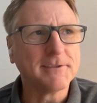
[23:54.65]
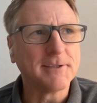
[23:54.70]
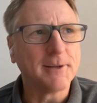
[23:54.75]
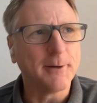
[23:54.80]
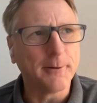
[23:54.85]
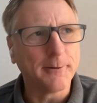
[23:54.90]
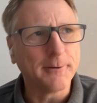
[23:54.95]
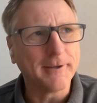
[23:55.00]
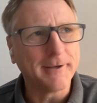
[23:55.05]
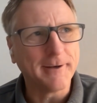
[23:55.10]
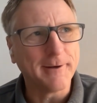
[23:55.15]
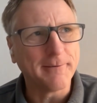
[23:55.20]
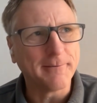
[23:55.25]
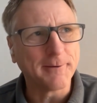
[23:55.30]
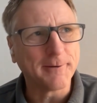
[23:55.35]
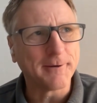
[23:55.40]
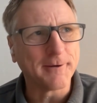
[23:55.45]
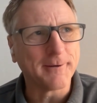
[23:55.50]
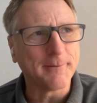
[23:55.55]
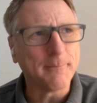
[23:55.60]
So, you know, if
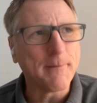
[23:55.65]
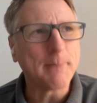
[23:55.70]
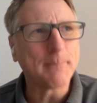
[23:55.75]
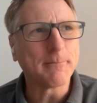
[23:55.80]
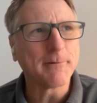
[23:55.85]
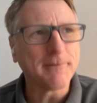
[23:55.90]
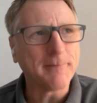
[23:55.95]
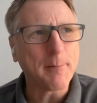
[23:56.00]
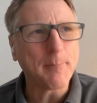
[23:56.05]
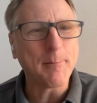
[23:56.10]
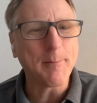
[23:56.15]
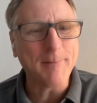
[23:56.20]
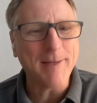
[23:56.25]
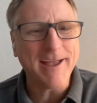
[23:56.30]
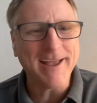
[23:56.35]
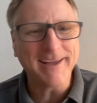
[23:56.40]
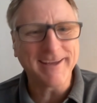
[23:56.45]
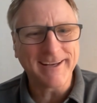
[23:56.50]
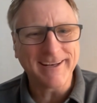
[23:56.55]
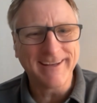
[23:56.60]
you're a member of
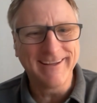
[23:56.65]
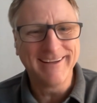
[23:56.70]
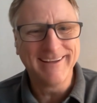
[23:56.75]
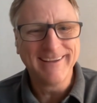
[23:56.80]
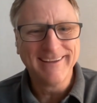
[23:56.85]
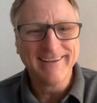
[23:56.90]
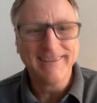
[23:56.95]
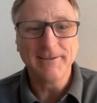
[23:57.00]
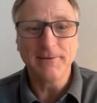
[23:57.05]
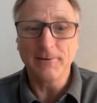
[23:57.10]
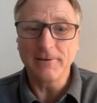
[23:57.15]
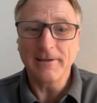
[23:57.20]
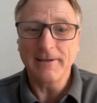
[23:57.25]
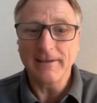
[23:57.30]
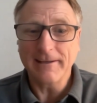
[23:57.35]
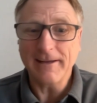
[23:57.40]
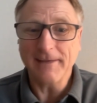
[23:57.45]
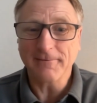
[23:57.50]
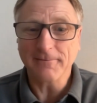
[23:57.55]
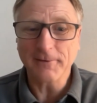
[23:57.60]
MMA, get, you
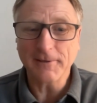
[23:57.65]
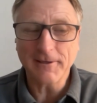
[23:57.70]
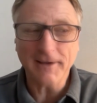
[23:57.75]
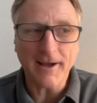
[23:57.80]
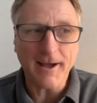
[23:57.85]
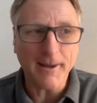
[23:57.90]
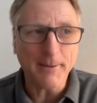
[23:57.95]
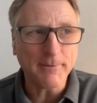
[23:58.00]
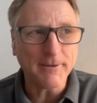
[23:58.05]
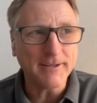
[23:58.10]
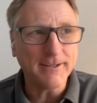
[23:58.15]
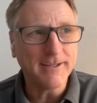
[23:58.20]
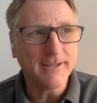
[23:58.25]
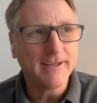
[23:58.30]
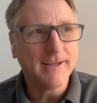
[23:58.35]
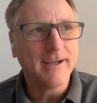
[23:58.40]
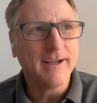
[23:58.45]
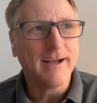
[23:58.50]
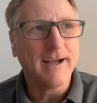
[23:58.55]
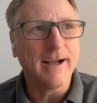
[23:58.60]
can get a free copy,
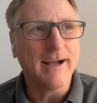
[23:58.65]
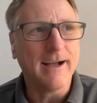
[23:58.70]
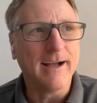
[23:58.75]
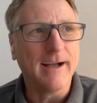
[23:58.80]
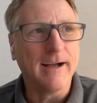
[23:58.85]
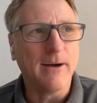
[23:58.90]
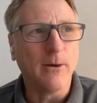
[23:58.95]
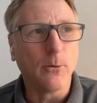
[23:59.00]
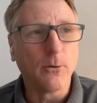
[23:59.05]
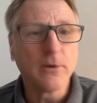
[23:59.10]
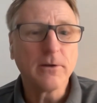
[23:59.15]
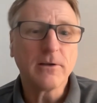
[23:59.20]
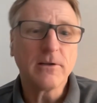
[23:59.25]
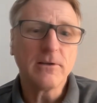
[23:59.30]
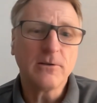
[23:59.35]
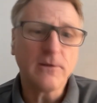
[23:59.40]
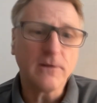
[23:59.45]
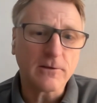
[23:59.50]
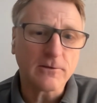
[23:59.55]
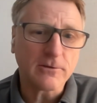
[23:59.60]
uh, or you
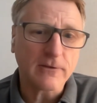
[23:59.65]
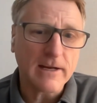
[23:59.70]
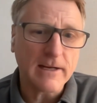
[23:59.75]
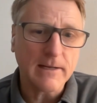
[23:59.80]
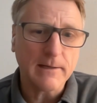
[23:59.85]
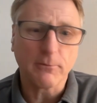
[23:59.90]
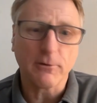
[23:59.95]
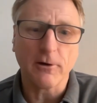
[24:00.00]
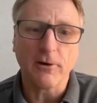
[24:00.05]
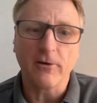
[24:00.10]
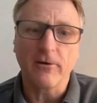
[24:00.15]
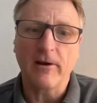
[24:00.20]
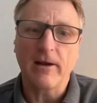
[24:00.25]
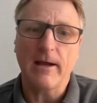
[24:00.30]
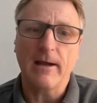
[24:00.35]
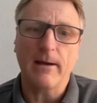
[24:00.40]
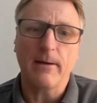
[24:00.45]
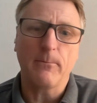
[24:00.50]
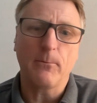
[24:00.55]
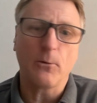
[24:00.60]
can do the training
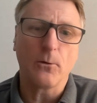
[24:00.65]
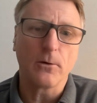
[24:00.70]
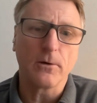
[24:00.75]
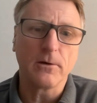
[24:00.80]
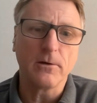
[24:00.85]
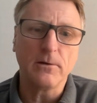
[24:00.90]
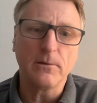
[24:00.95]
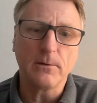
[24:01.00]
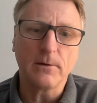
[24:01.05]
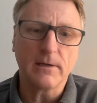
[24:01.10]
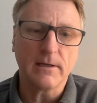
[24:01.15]
program, or you